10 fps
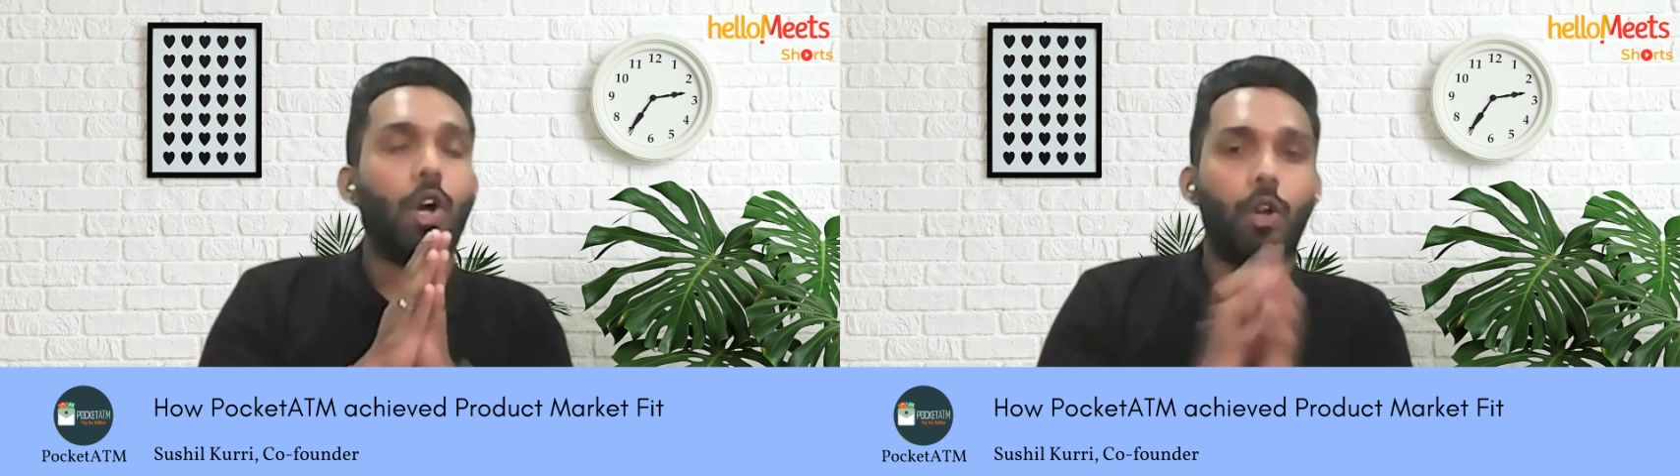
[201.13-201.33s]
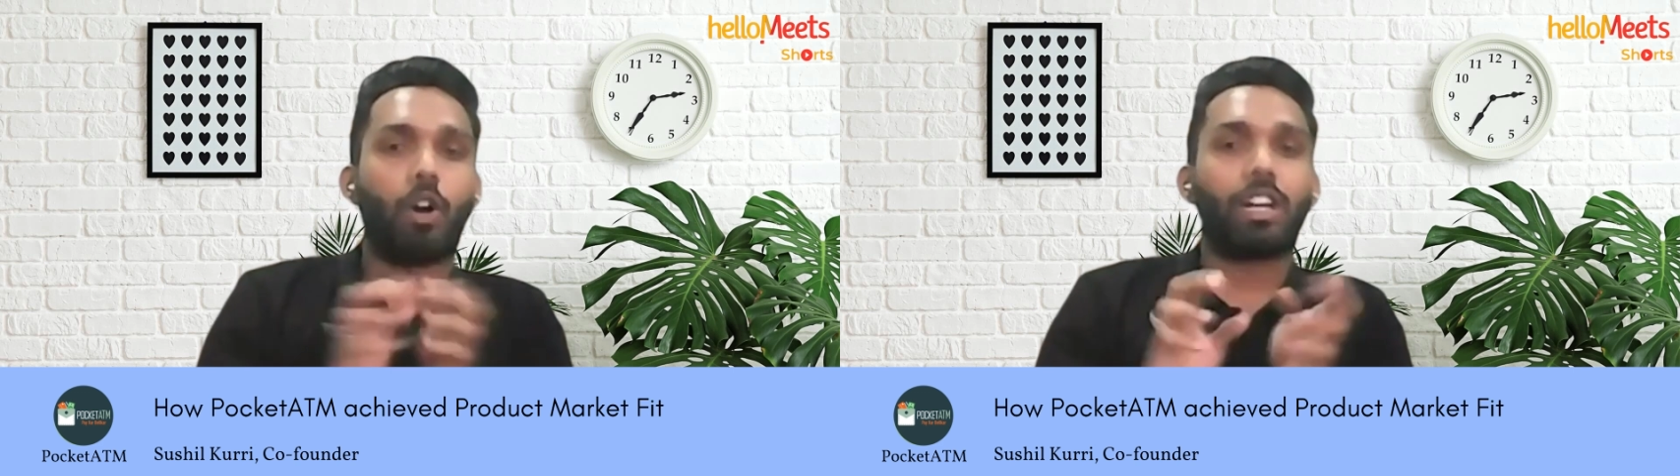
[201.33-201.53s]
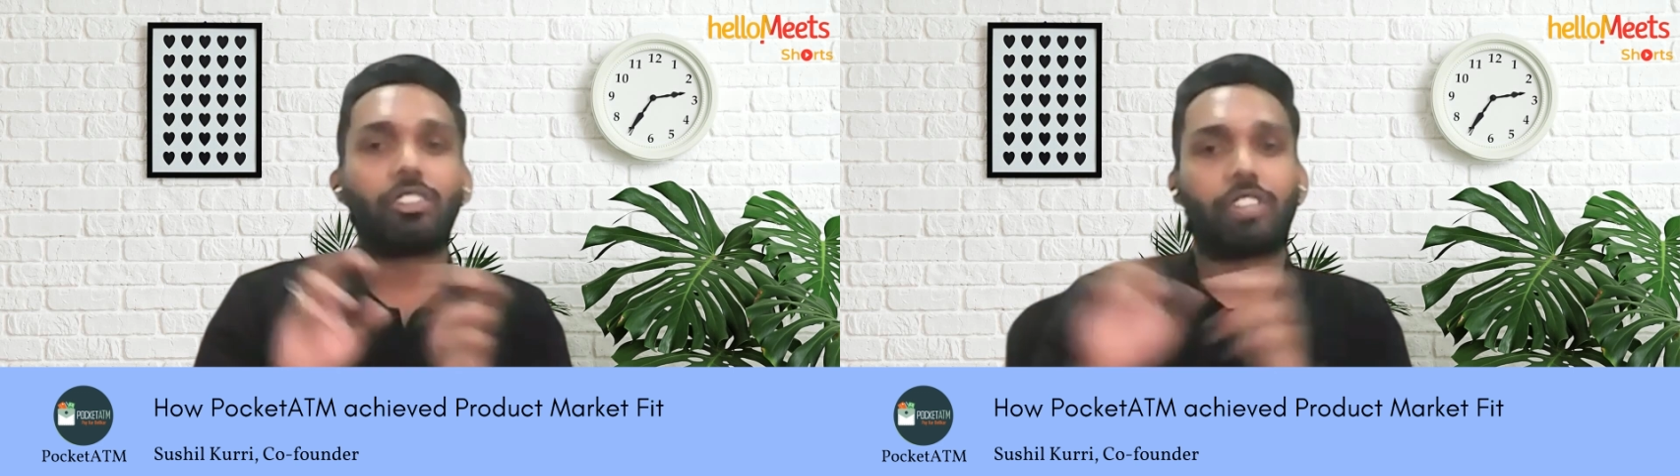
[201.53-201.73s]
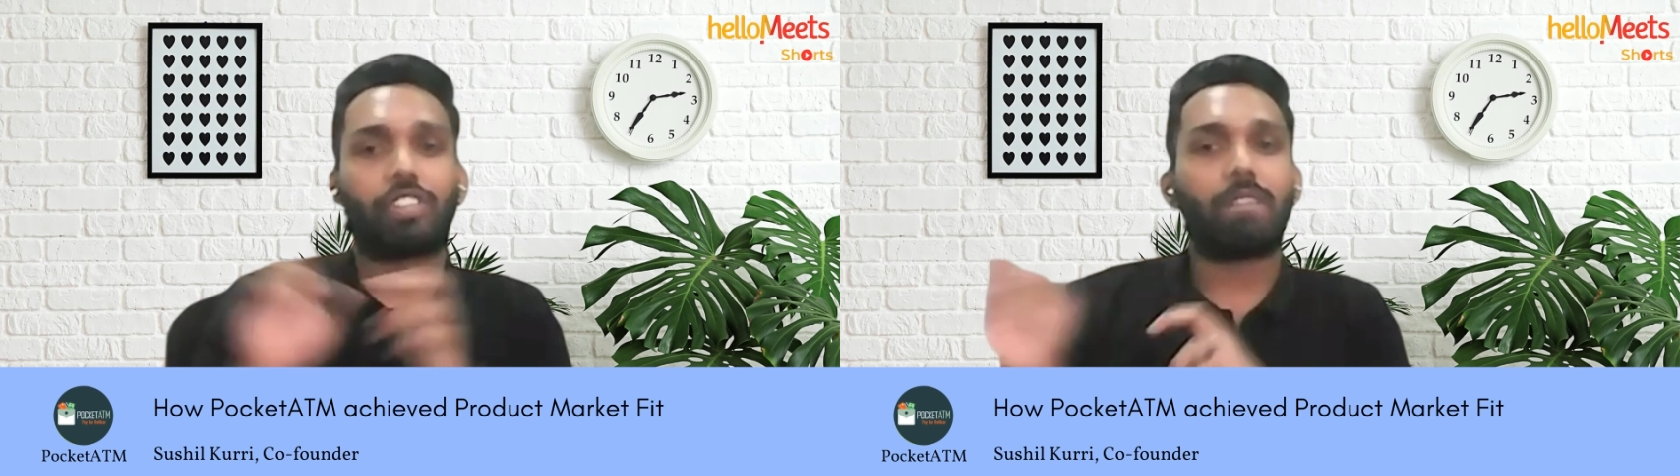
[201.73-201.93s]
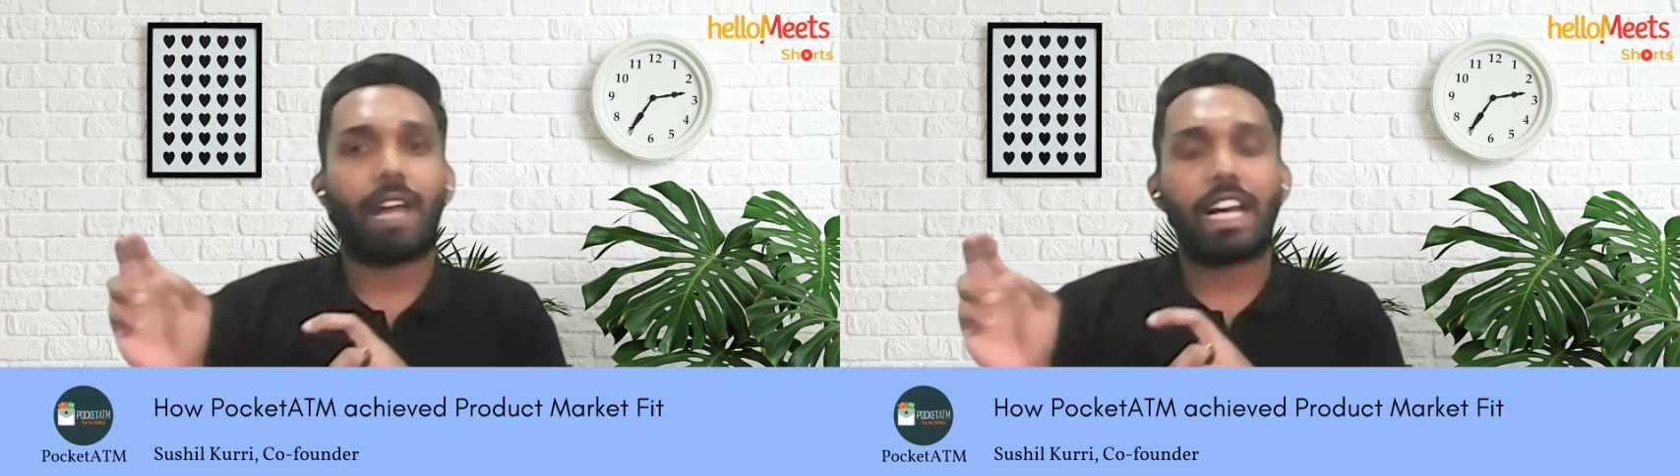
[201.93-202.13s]
not a
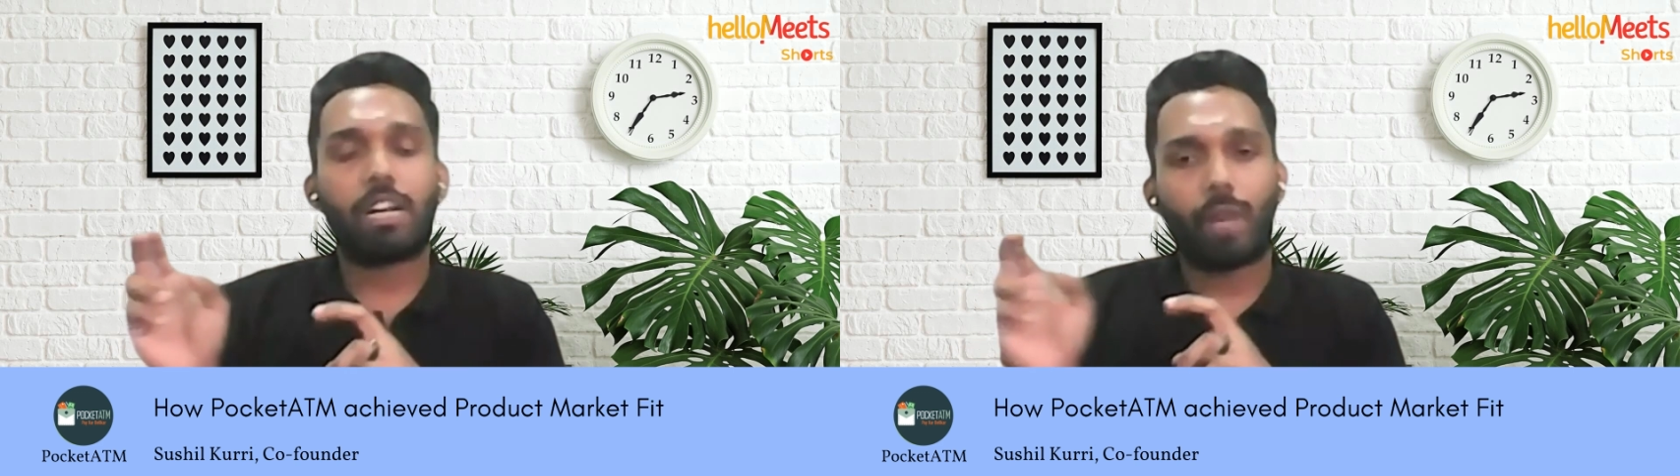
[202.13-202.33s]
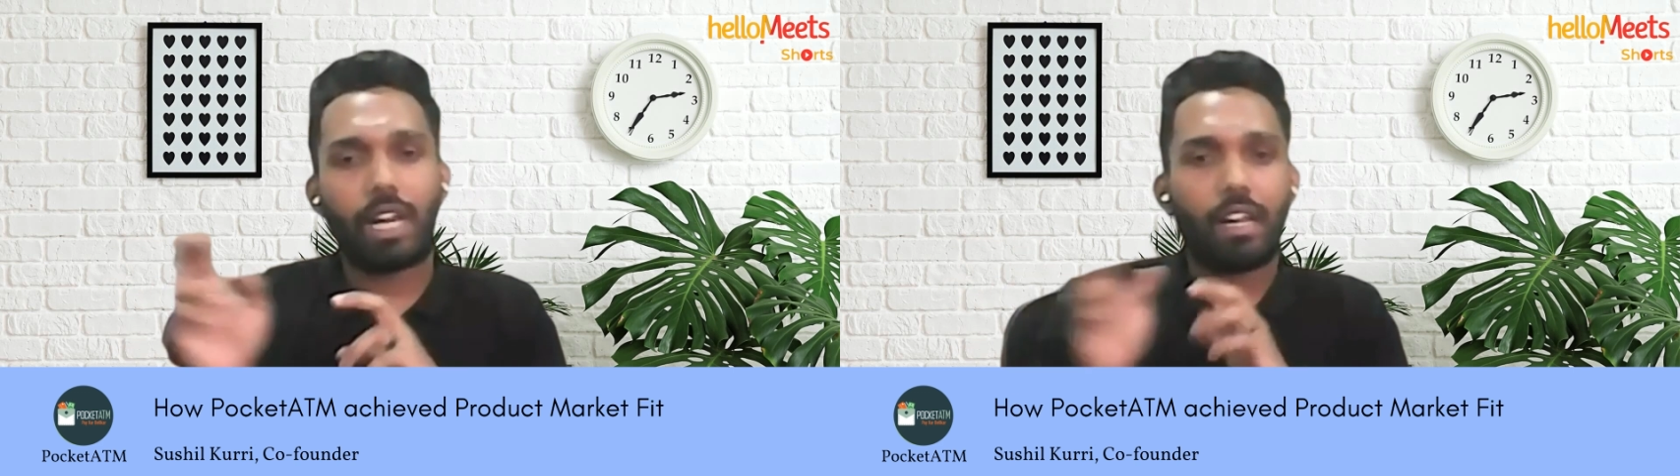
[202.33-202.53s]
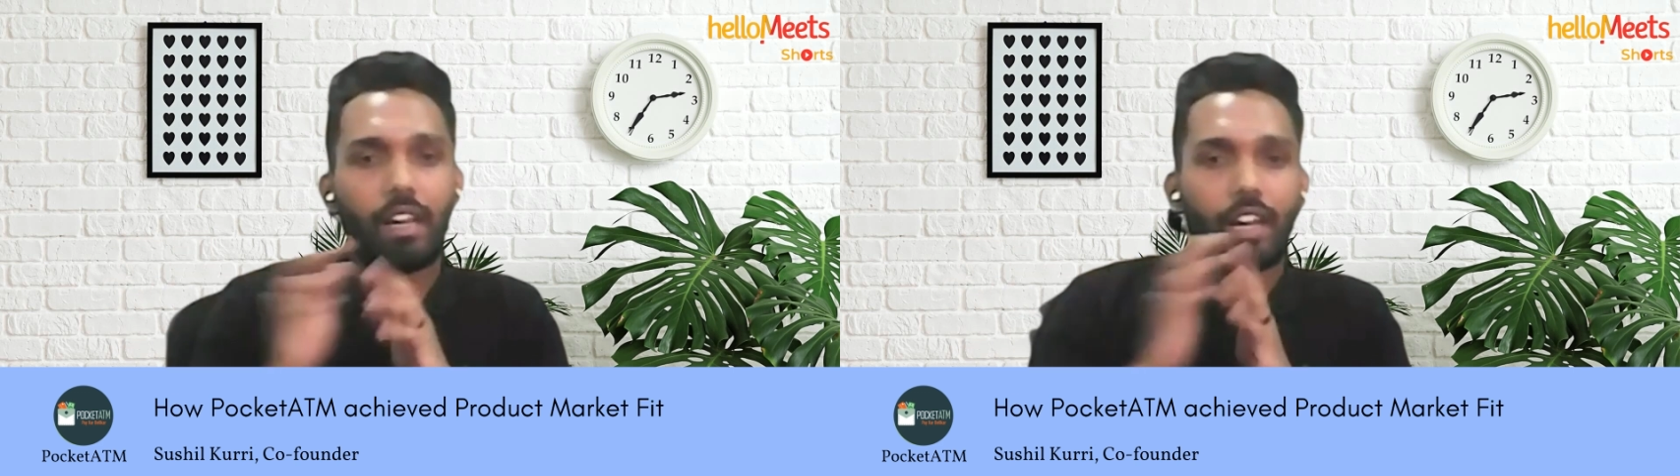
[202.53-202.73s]
streamlined way.